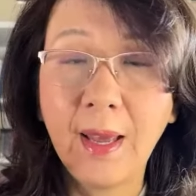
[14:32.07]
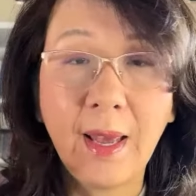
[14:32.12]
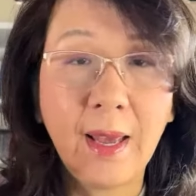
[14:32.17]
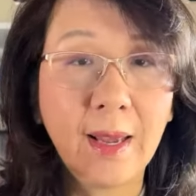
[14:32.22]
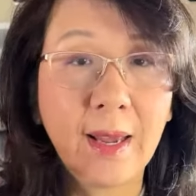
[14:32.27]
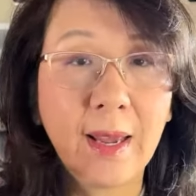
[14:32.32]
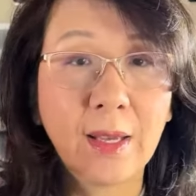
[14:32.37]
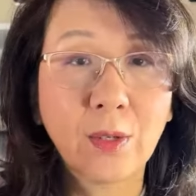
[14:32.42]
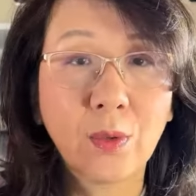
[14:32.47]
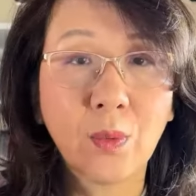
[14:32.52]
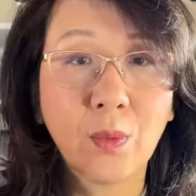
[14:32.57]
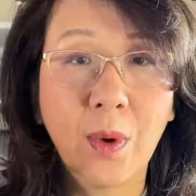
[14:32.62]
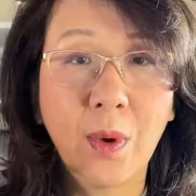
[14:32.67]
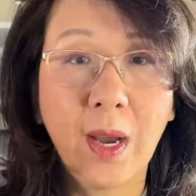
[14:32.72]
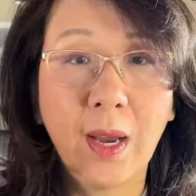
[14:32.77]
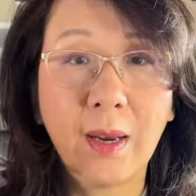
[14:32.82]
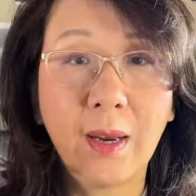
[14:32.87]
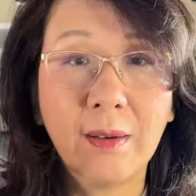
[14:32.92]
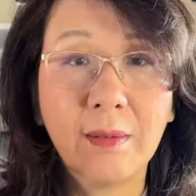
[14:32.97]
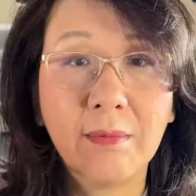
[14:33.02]
And guess
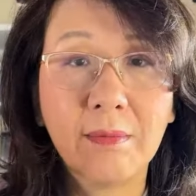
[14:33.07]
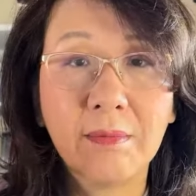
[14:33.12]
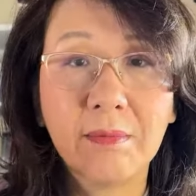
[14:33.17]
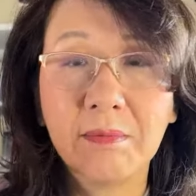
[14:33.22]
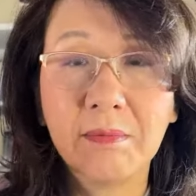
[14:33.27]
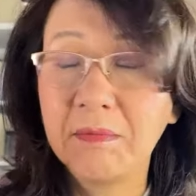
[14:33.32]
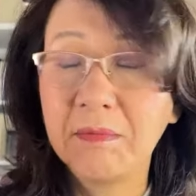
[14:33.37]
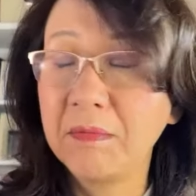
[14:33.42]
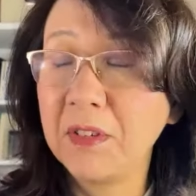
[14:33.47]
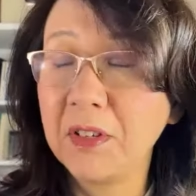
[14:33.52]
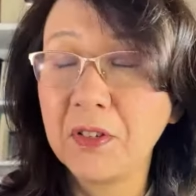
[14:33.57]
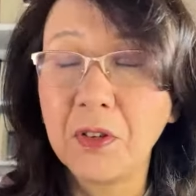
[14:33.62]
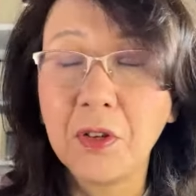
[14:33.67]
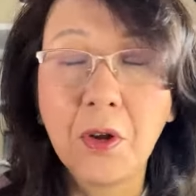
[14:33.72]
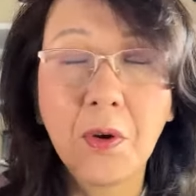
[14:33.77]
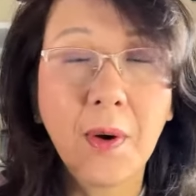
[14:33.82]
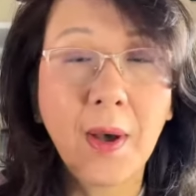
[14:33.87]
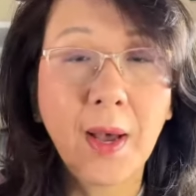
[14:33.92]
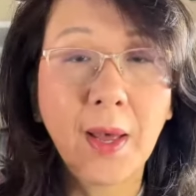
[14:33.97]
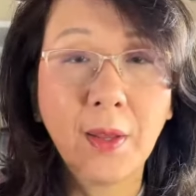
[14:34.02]
what? There's
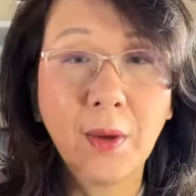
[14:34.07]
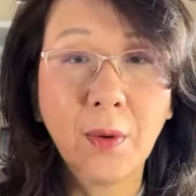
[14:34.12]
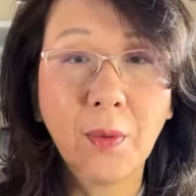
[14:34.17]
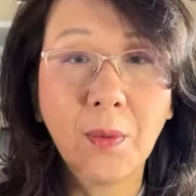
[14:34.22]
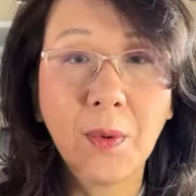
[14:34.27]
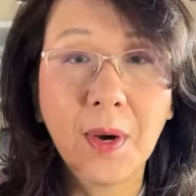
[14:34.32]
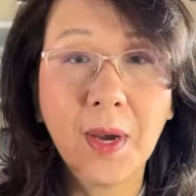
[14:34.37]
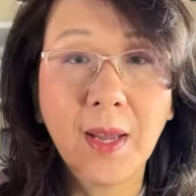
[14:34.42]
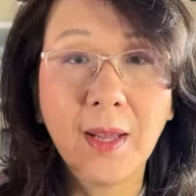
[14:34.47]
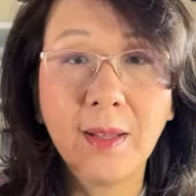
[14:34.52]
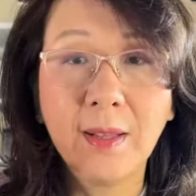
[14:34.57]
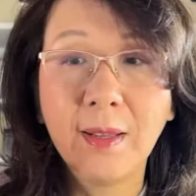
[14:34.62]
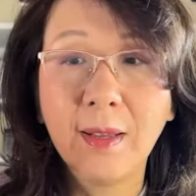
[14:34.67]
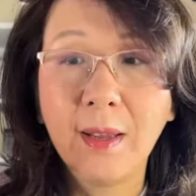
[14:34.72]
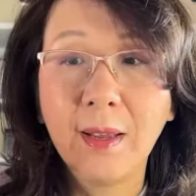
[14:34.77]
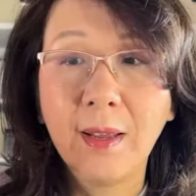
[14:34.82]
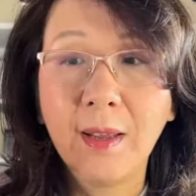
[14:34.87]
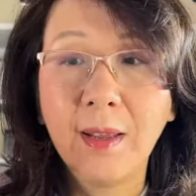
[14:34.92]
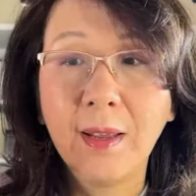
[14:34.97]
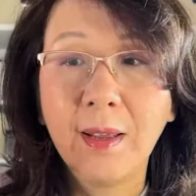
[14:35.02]
no other one
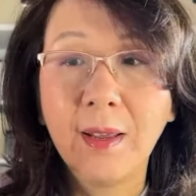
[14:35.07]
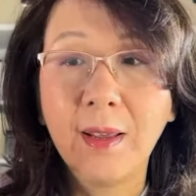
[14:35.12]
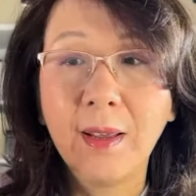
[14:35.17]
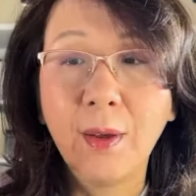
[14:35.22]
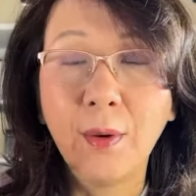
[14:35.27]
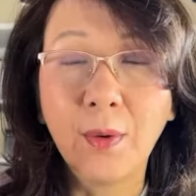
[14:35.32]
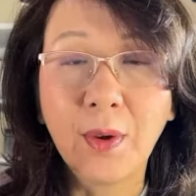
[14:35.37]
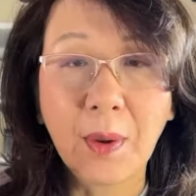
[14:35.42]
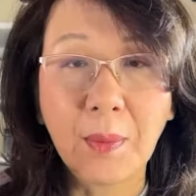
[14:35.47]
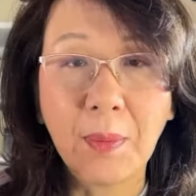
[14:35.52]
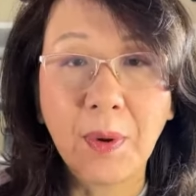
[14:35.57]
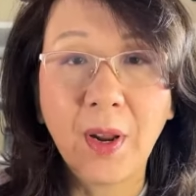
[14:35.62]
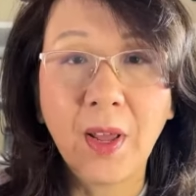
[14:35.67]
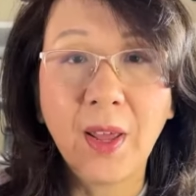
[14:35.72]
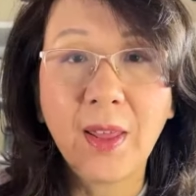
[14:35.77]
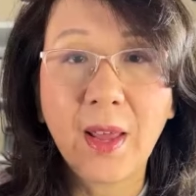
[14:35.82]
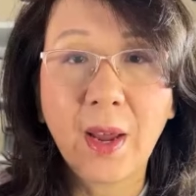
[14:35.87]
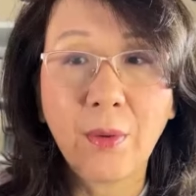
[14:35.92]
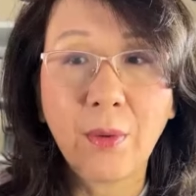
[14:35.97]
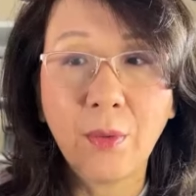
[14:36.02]
who can
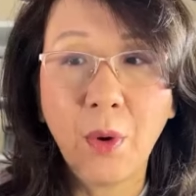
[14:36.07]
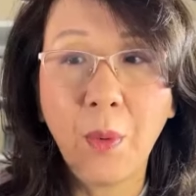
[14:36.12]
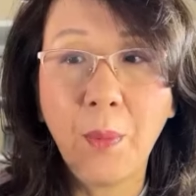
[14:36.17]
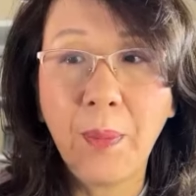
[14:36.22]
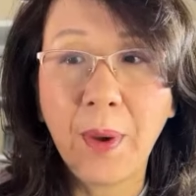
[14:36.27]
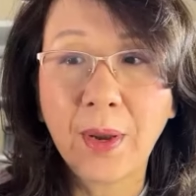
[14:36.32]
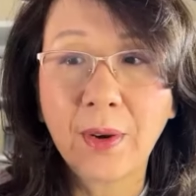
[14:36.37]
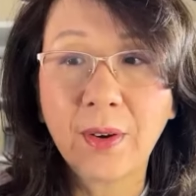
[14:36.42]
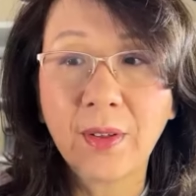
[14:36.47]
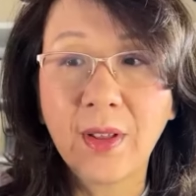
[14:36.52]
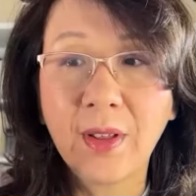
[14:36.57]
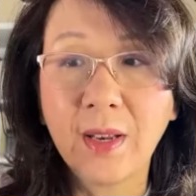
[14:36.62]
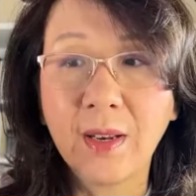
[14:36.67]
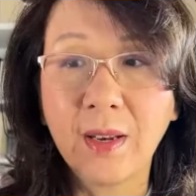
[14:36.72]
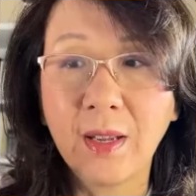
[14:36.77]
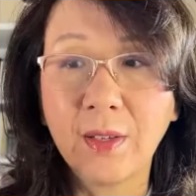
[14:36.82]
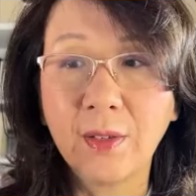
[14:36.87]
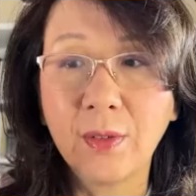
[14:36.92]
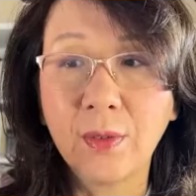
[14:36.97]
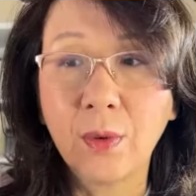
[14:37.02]
play that role better
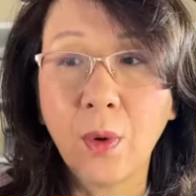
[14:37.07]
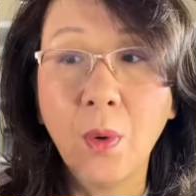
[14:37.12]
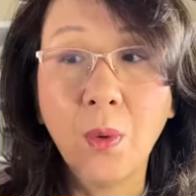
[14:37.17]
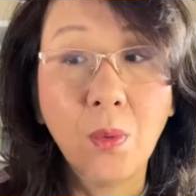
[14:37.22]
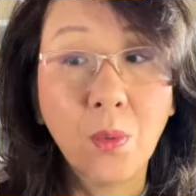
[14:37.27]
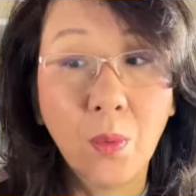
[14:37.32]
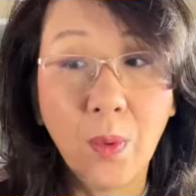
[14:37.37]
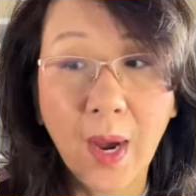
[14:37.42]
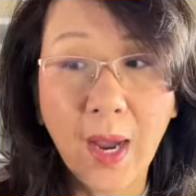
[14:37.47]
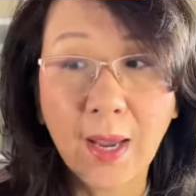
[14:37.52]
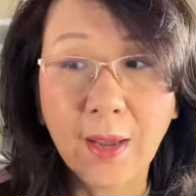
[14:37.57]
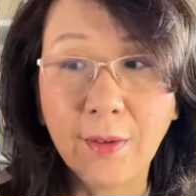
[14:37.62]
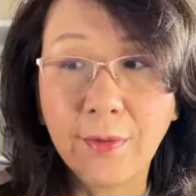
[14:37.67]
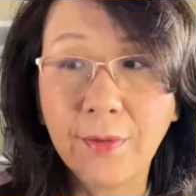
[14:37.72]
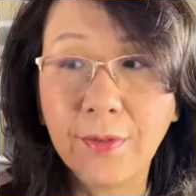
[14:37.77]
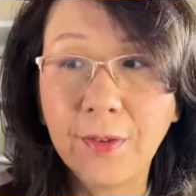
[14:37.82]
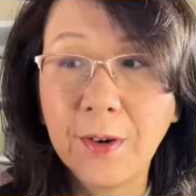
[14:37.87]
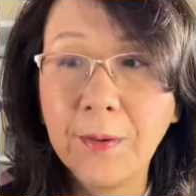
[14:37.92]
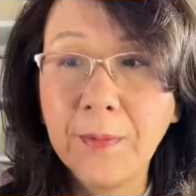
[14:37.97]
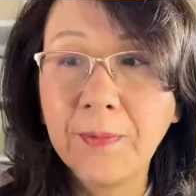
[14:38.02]
than his own
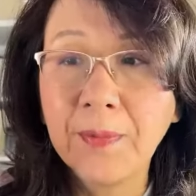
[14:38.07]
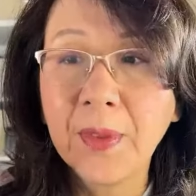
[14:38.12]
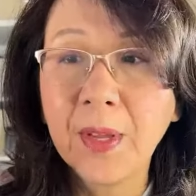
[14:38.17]
wife.